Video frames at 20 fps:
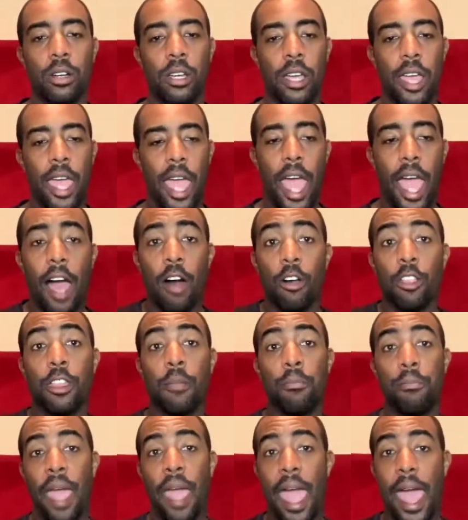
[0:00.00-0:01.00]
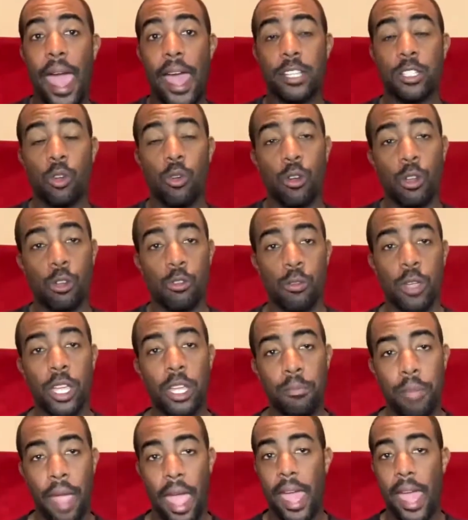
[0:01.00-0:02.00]
health pass or green
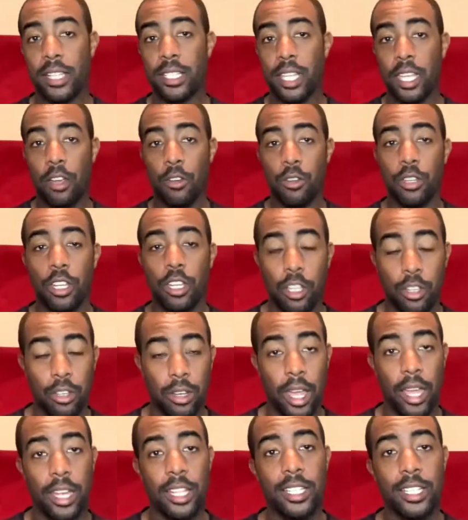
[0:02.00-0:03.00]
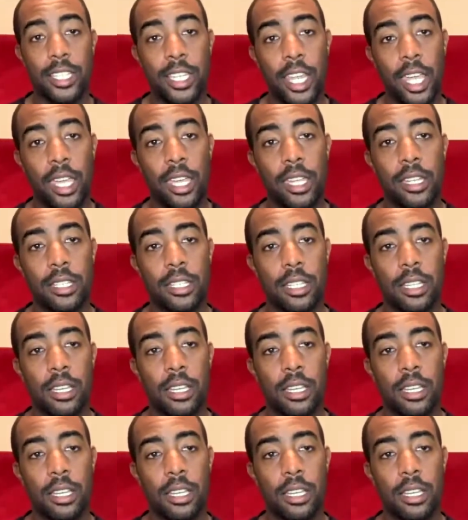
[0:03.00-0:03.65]
pass here to the United States,